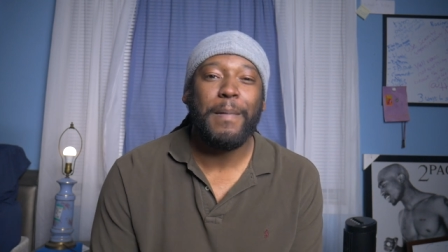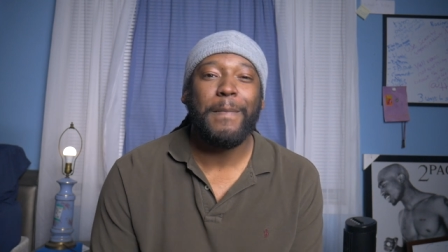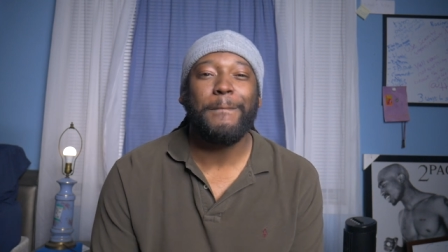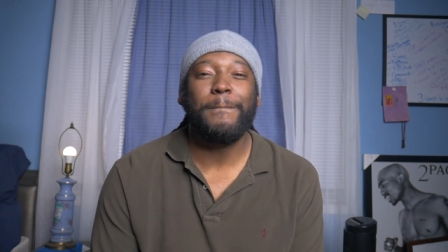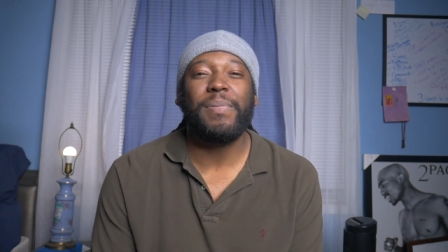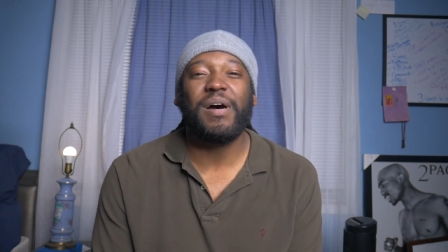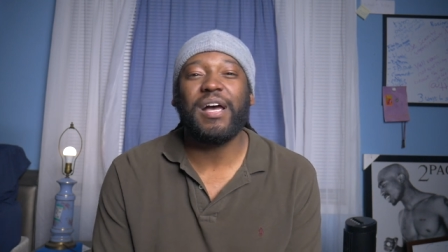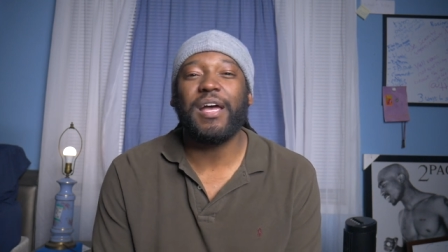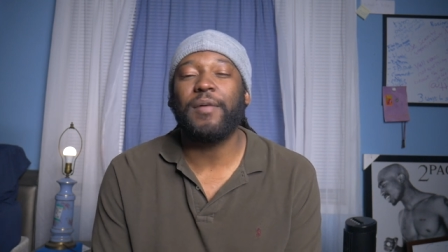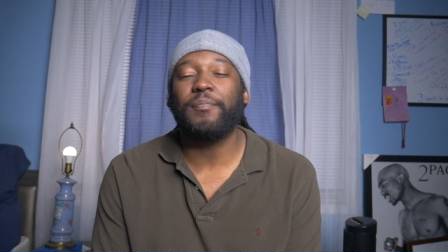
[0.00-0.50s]

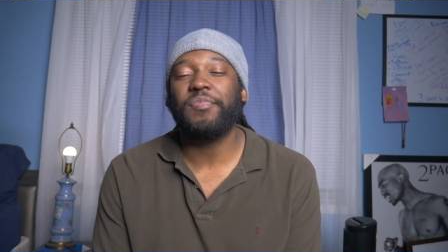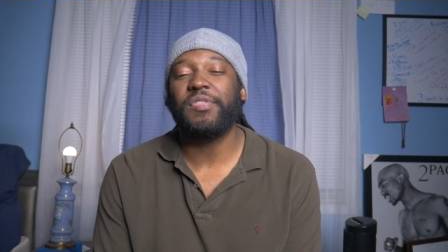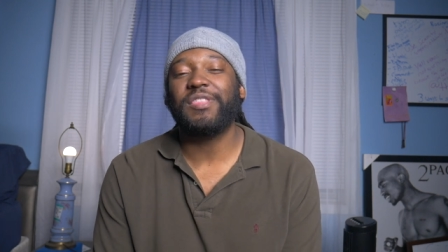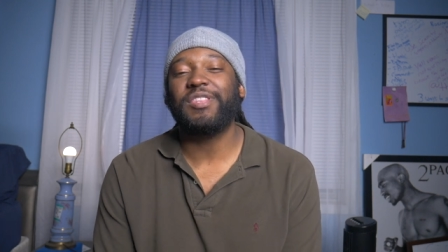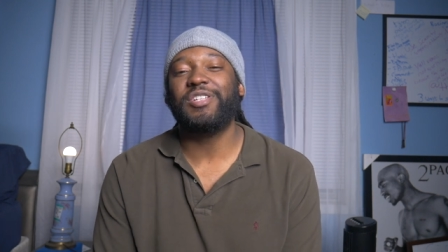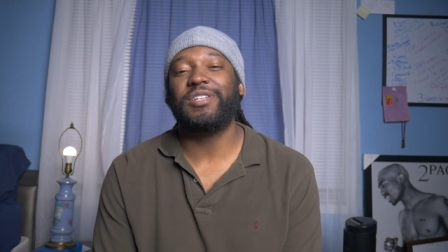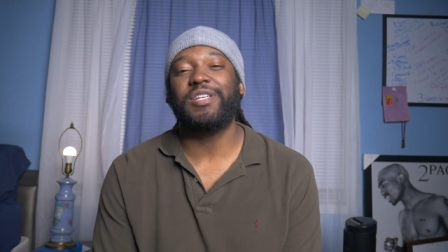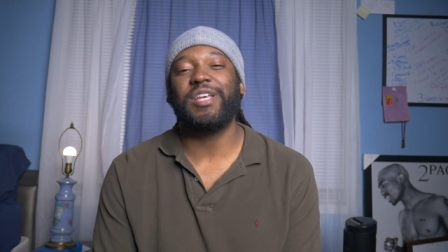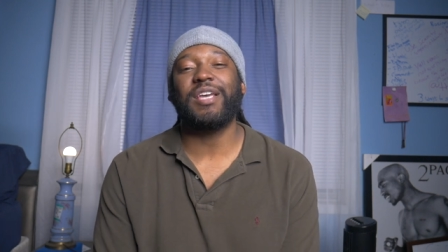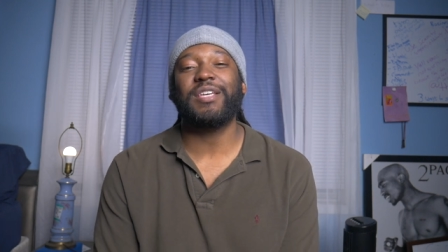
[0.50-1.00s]
But
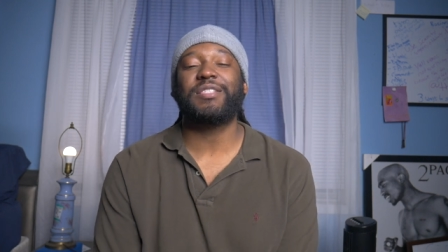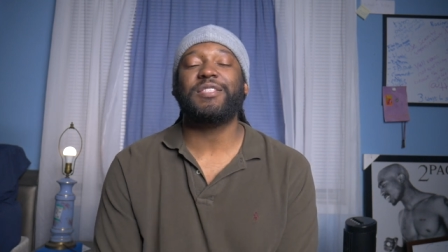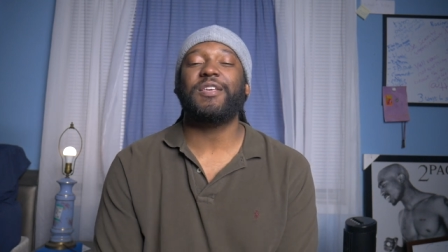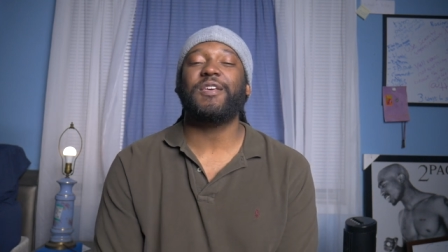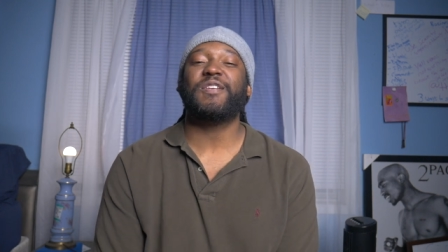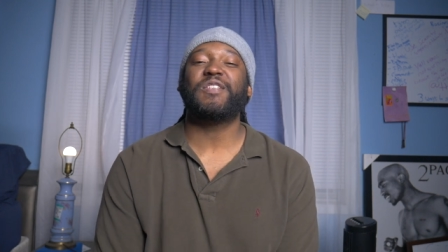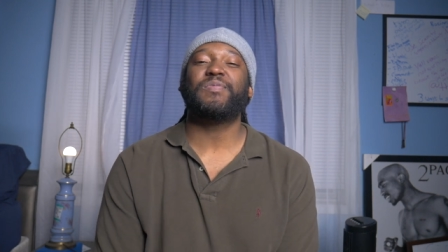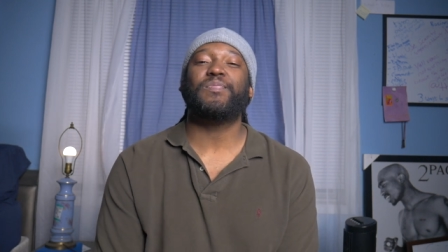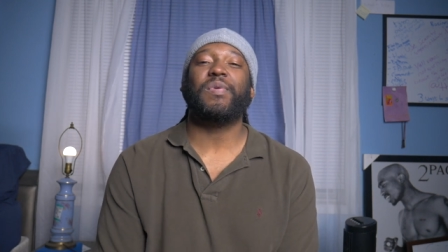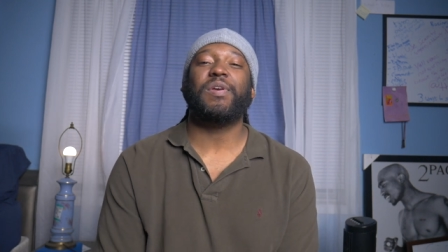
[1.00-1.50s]
just the
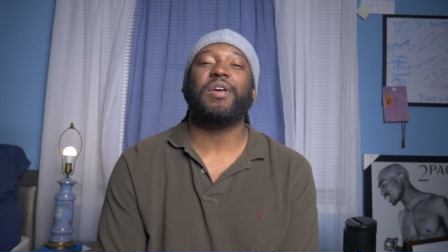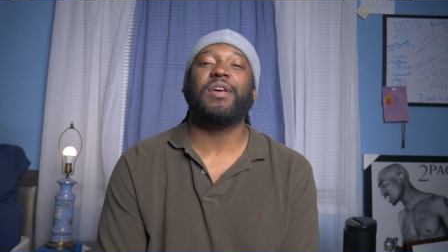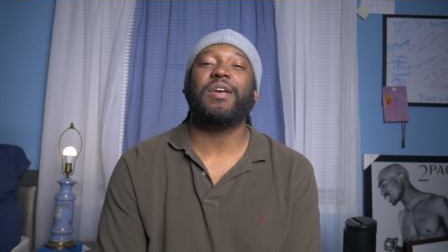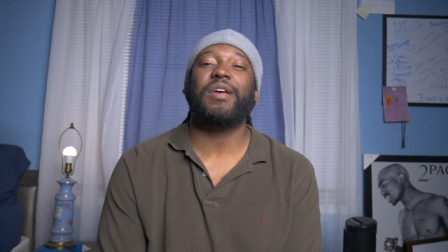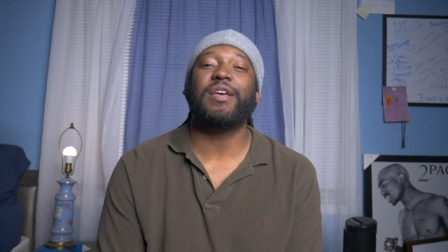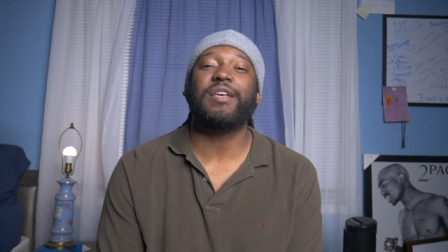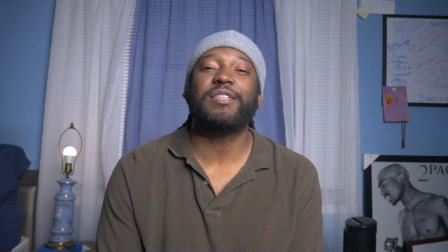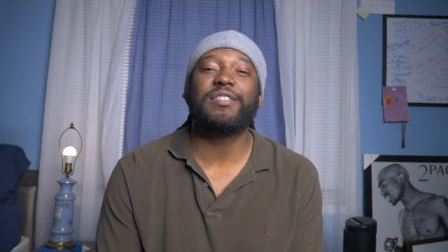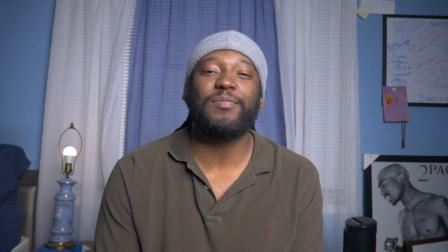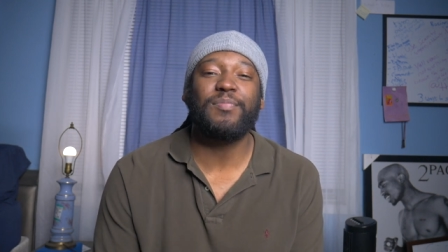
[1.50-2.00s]

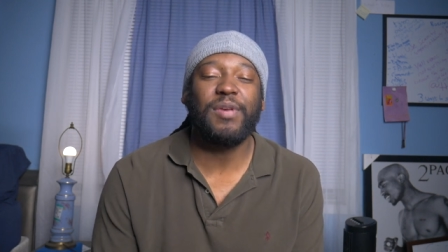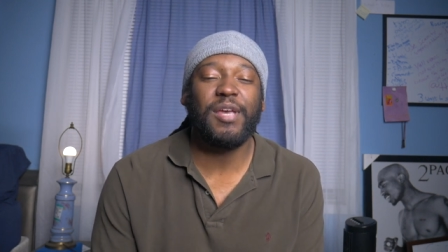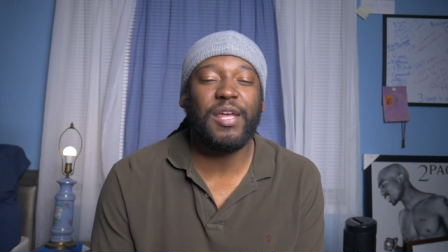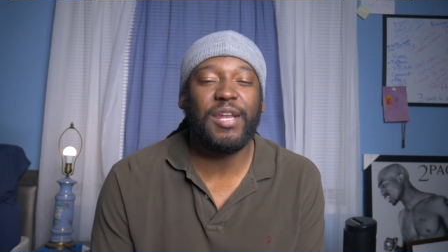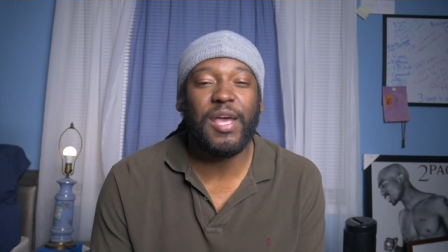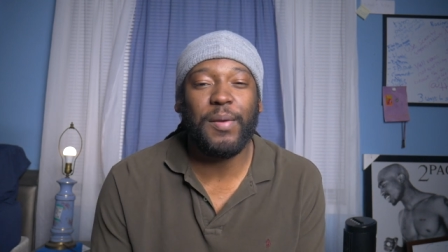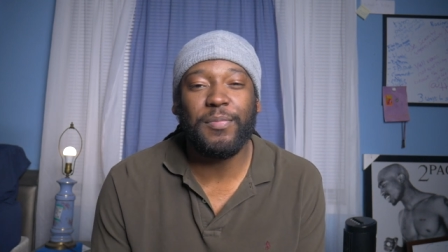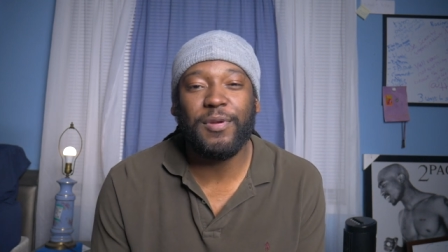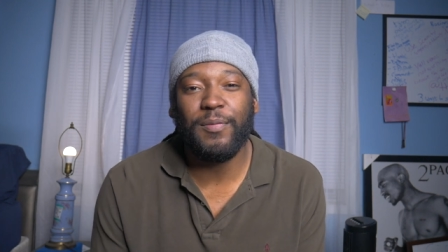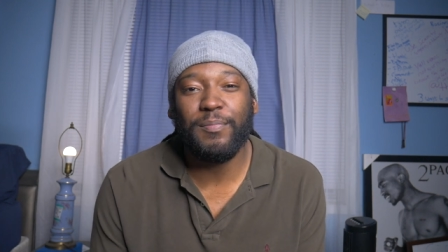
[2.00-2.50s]
experience of being
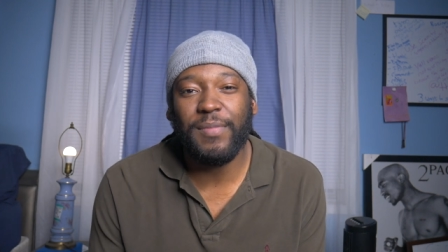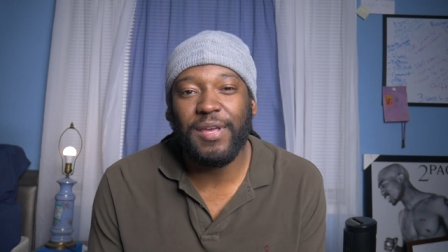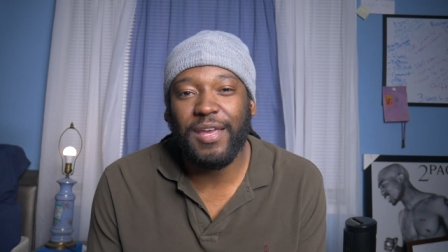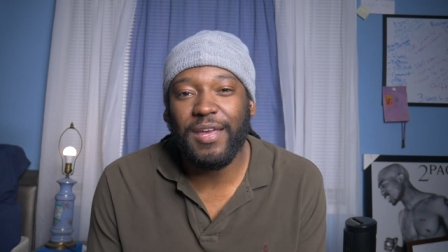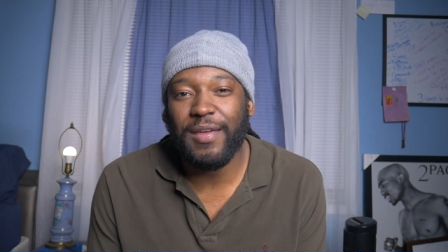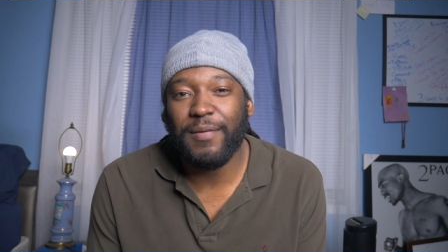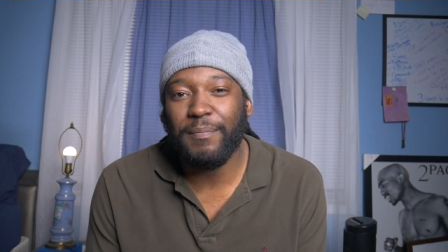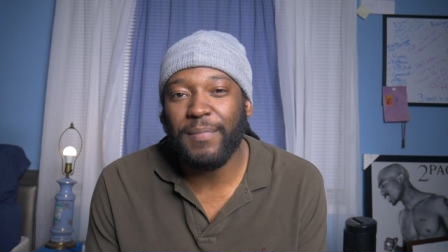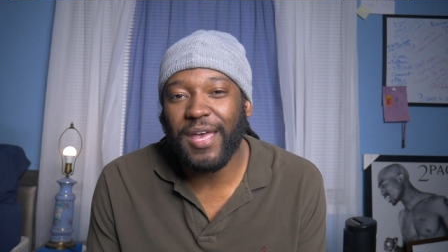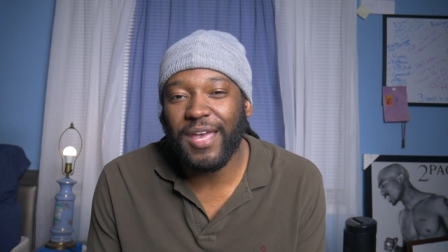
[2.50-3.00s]
able to
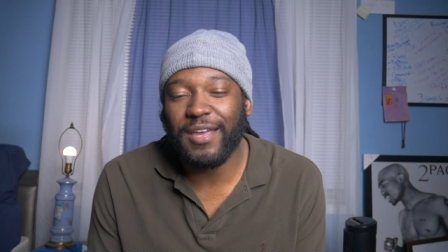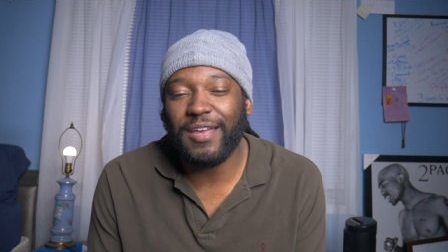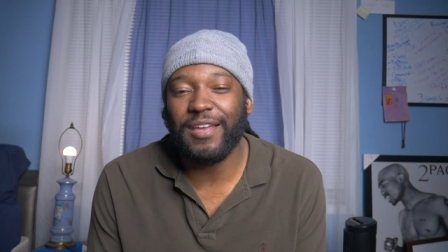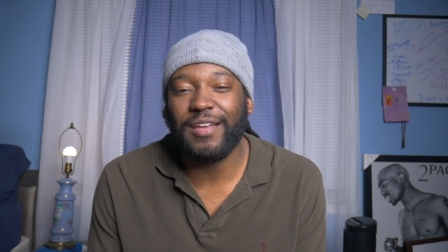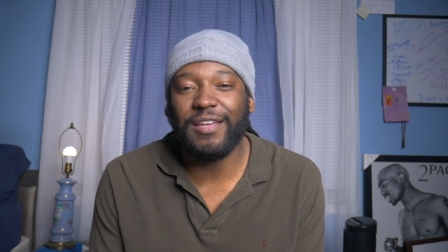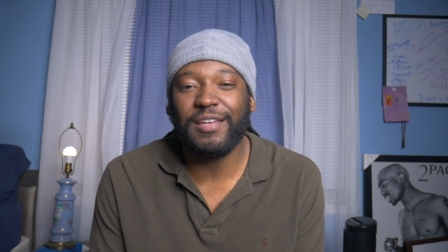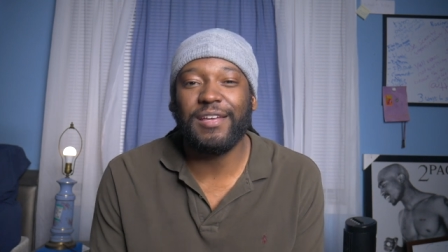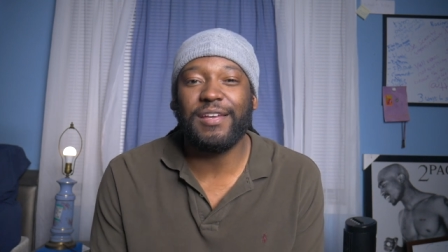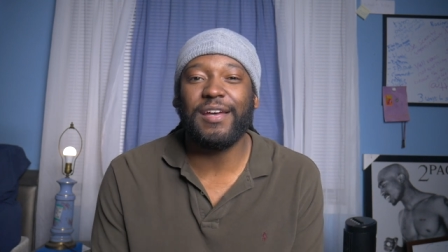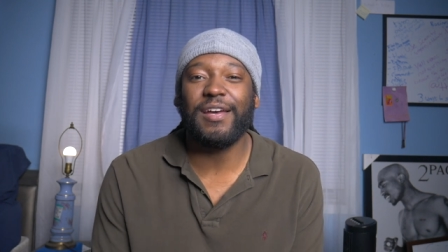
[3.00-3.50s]
meet Megan
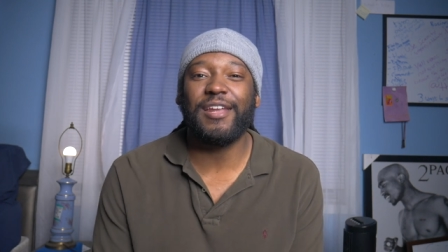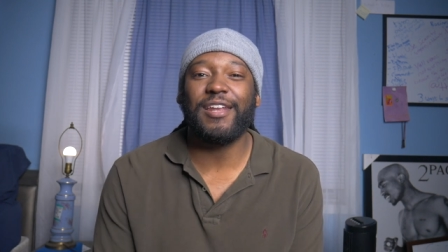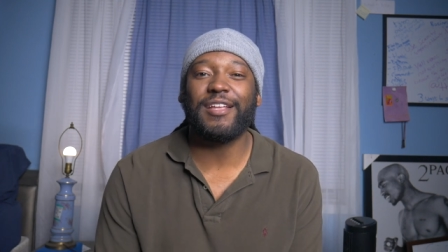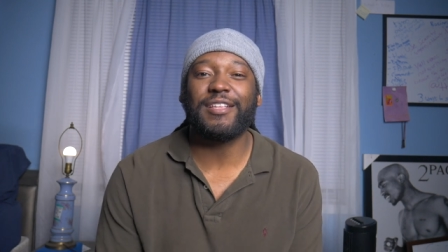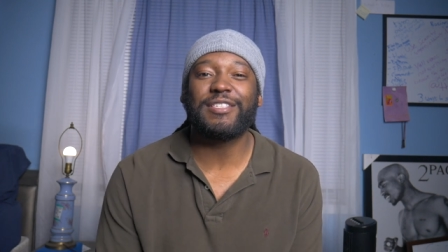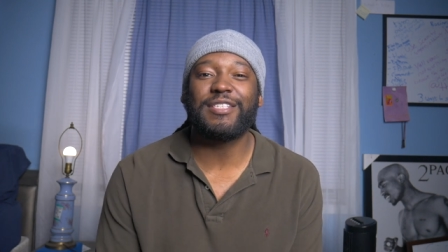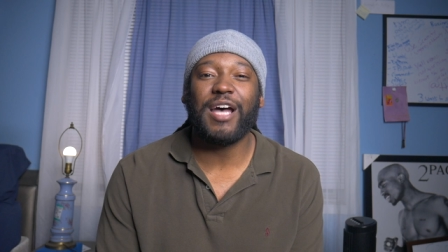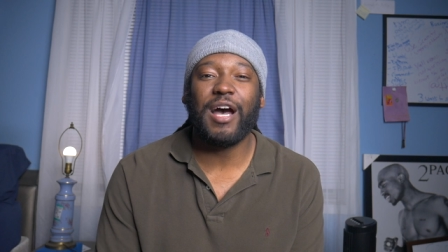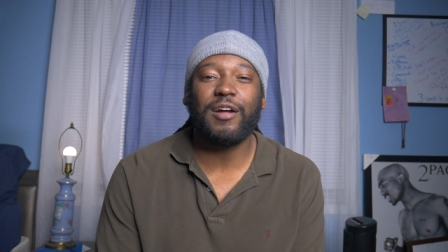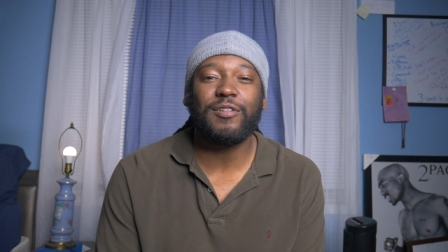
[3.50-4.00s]
Good
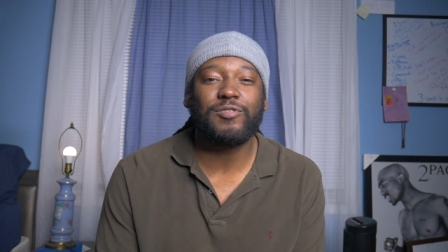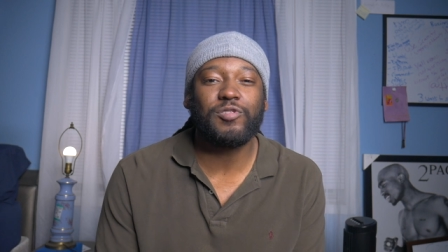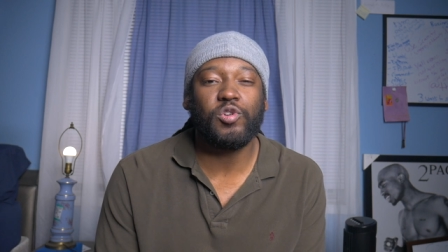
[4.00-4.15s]
and talk